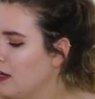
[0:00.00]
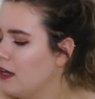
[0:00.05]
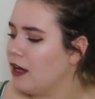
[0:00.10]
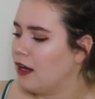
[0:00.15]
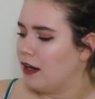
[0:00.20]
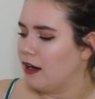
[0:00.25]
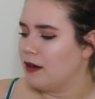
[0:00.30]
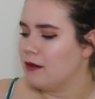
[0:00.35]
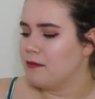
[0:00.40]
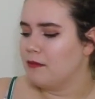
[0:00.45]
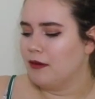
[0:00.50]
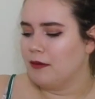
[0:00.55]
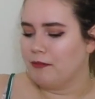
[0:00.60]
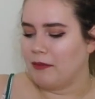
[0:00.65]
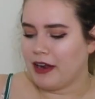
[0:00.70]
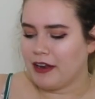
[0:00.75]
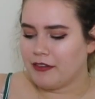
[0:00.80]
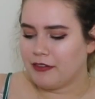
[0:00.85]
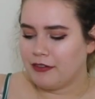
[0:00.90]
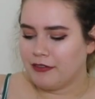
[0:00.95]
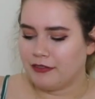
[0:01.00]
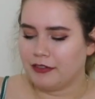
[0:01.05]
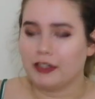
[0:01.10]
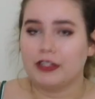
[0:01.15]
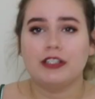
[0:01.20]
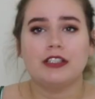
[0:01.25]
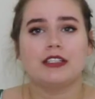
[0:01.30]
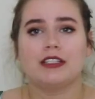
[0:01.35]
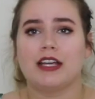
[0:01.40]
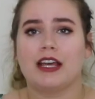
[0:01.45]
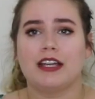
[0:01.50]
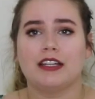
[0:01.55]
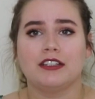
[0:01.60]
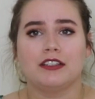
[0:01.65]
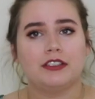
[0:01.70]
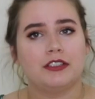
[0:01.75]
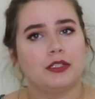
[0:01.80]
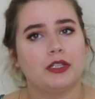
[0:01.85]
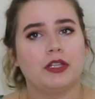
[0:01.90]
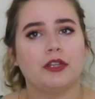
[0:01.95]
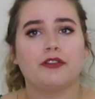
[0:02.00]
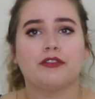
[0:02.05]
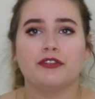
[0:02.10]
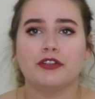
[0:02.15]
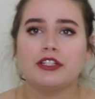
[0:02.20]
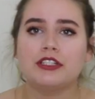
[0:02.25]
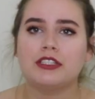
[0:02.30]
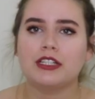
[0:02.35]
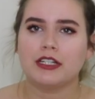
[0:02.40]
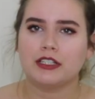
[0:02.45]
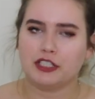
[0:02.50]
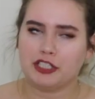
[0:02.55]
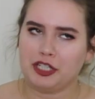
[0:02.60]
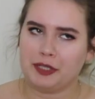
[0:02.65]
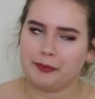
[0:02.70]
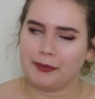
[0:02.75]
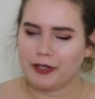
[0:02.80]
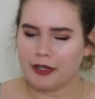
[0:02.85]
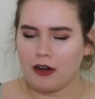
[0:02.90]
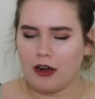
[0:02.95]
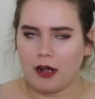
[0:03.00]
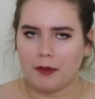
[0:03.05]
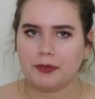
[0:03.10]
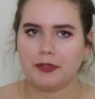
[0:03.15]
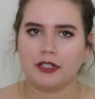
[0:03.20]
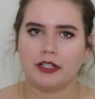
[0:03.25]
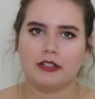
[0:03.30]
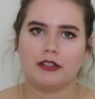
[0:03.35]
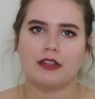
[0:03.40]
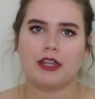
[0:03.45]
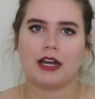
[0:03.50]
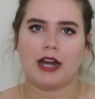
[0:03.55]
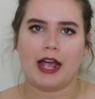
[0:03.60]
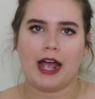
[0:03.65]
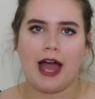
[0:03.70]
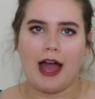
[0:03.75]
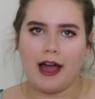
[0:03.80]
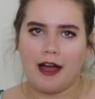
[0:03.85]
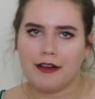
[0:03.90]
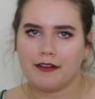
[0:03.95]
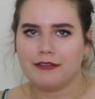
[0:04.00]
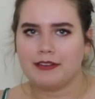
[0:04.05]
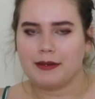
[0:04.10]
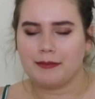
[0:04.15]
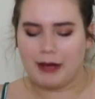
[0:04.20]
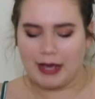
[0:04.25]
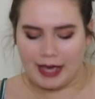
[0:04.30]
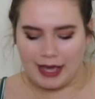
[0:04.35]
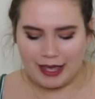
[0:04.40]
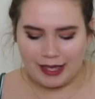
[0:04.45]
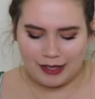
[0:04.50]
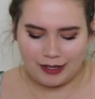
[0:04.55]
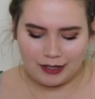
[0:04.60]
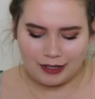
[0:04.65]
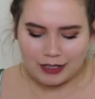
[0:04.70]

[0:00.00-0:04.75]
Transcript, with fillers: Um, my first and the first and cheaper option that I have in my head